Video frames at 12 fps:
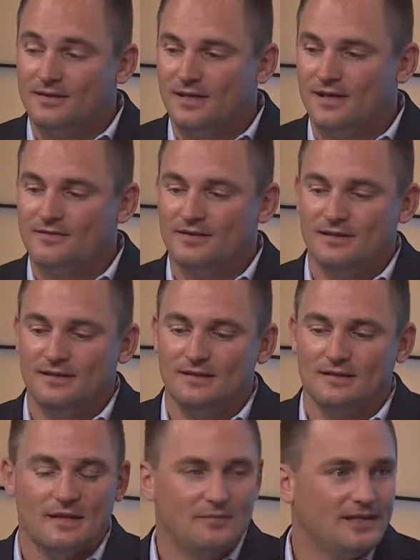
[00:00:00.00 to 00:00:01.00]
Yeah,
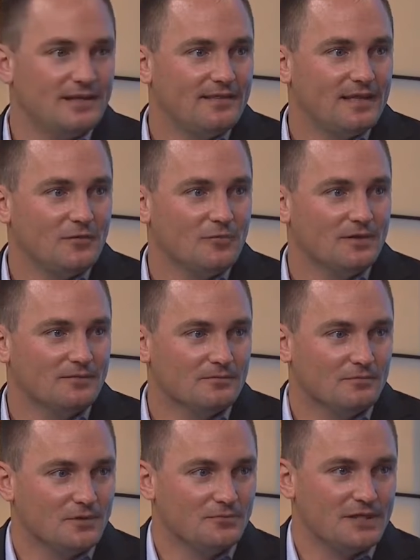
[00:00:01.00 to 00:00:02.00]
and I mean, I think
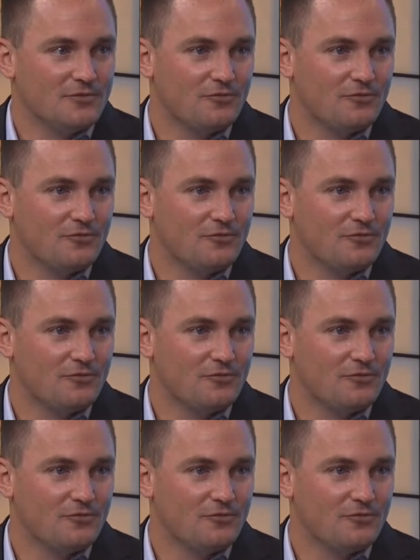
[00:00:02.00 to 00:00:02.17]
when we